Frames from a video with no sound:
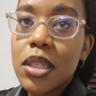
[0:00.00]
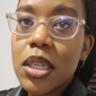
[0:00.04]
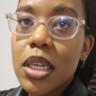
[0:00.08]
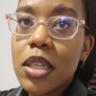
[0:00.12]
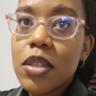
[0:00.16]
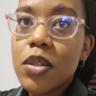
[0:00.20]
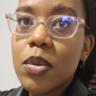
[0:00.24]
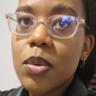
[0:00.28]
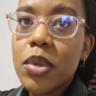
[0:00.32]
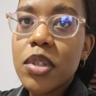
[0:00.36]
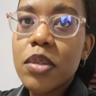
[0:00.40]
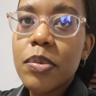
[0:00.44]

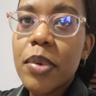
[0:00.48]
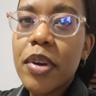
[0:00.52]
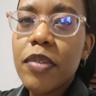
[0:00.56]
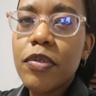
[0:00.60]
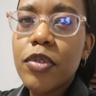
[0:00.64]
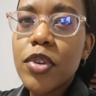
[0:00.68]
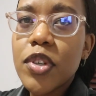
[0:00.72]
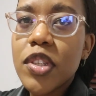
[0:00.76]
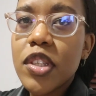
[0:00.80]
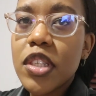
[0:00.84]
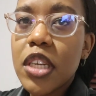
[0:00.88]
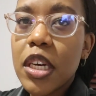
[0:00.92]
This was my
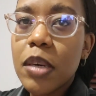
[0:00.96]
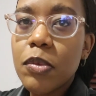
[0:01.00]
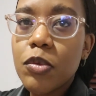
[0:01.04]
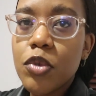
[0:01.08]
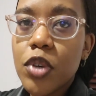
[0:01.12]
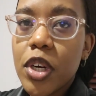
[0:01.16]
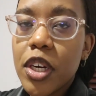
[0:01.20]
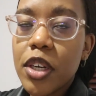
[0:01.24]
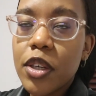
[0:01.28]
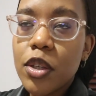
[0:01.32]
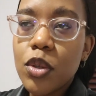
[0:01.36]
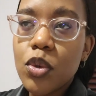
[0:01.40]
first time
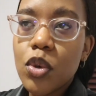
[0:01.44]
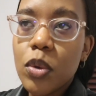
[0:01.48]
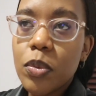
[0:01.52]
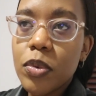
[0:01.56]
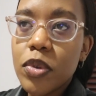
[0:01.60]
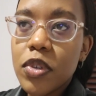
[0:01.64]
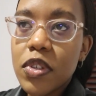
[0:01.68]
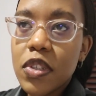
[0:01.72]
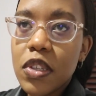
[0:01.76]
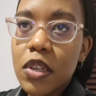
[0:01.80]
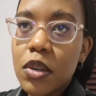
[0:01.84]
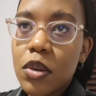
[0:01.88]
trying a
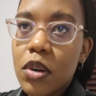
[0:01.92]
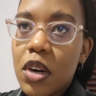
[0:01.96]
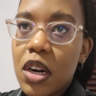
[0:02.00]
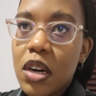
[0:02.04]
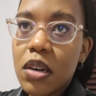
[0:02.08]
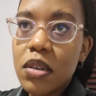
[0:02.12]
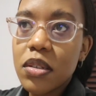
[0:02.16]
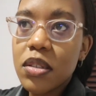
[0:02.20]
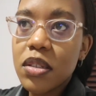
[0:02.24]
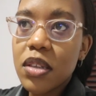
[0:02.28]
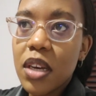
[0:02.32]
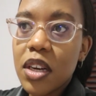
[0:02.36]
Doppio Zero
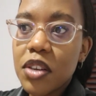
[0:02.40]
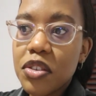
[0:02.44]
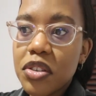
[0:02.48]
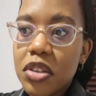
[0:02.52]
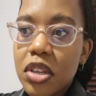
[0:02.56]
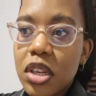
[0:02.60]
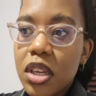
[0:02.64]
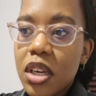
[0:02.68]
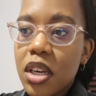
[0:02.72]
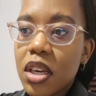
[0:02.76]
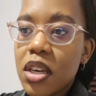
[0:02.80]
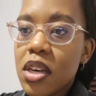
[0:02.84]
out,
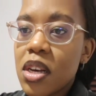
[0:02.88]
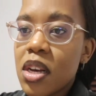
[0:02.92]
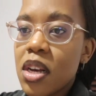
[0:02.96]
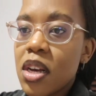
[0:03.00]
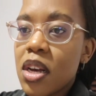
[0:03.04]
actually,